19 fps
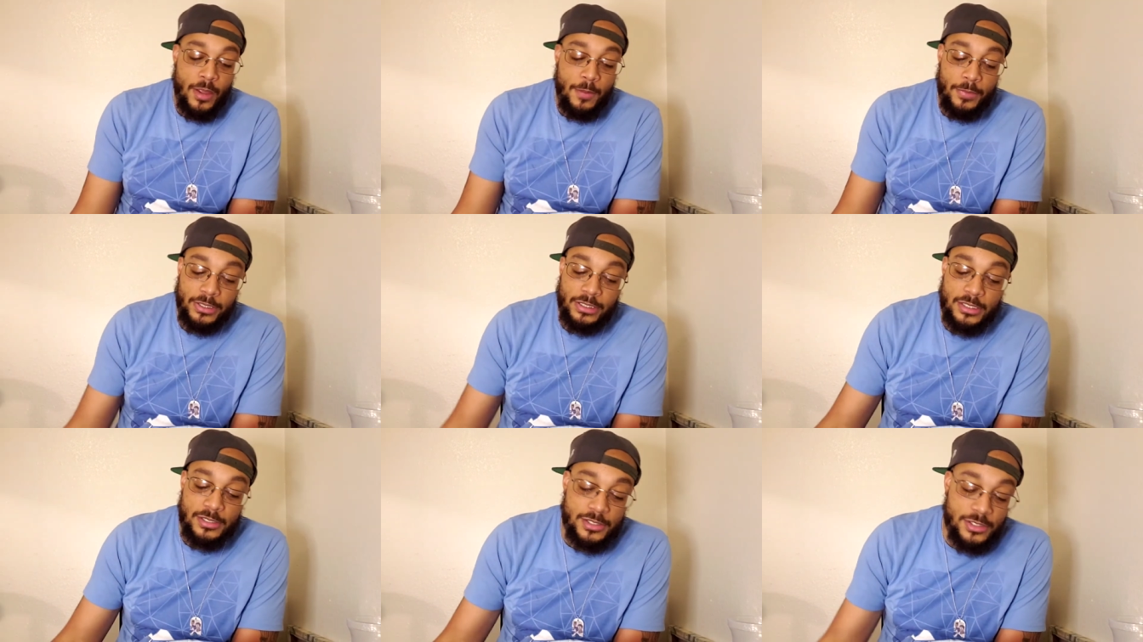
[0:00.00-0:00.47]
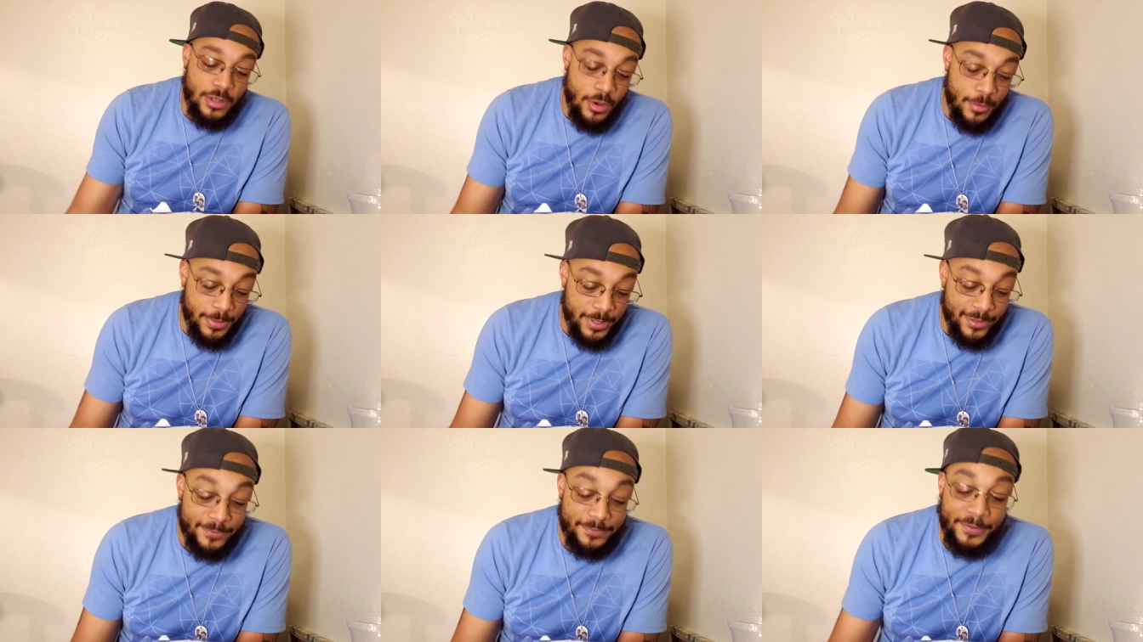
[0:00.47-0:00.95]
But this is
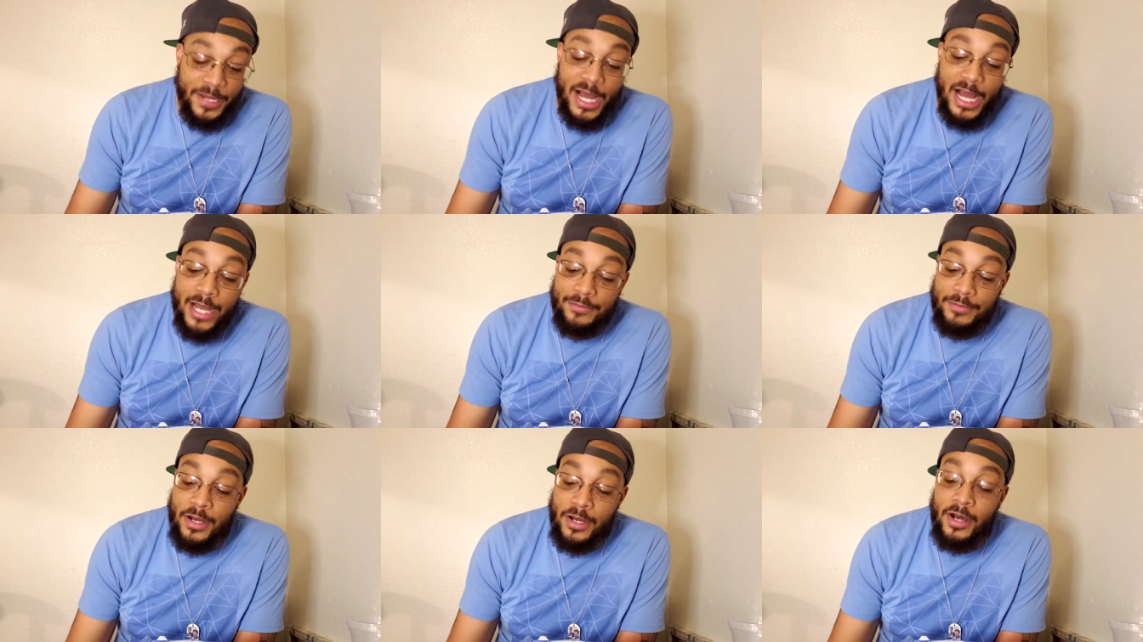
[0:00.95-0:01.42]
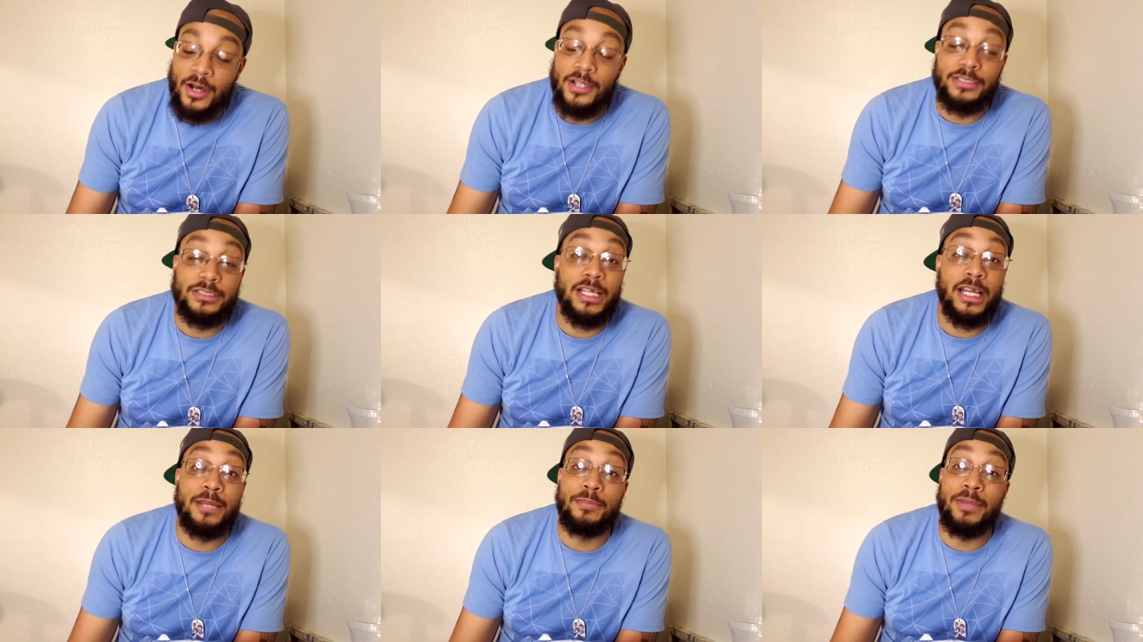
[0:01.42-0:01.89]
gonna be a five all
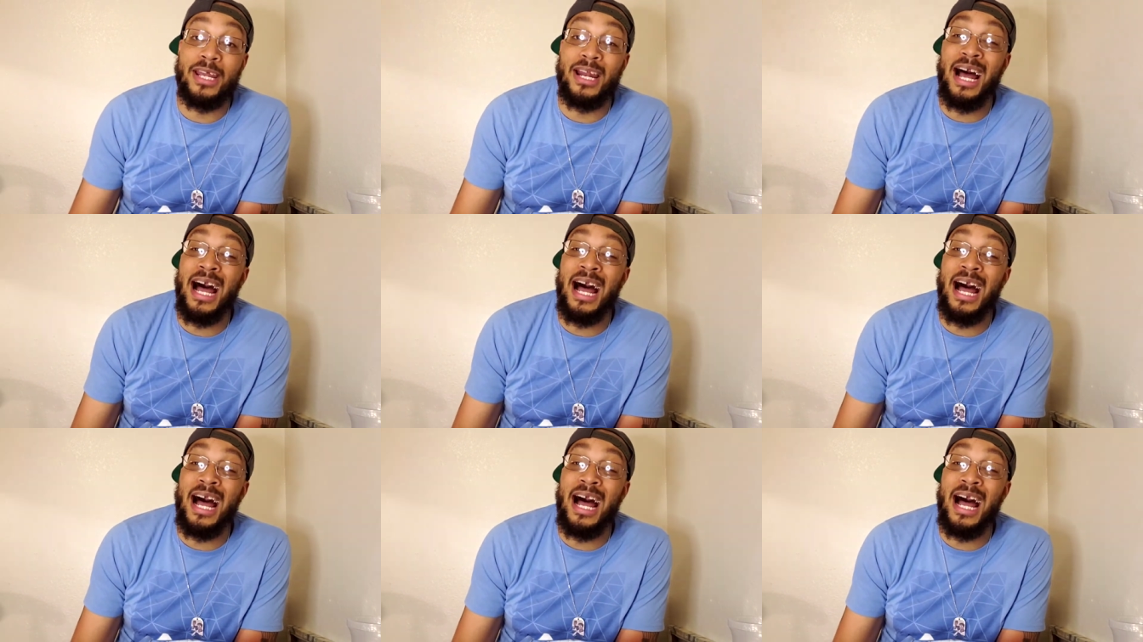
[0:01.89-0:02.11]
day, man.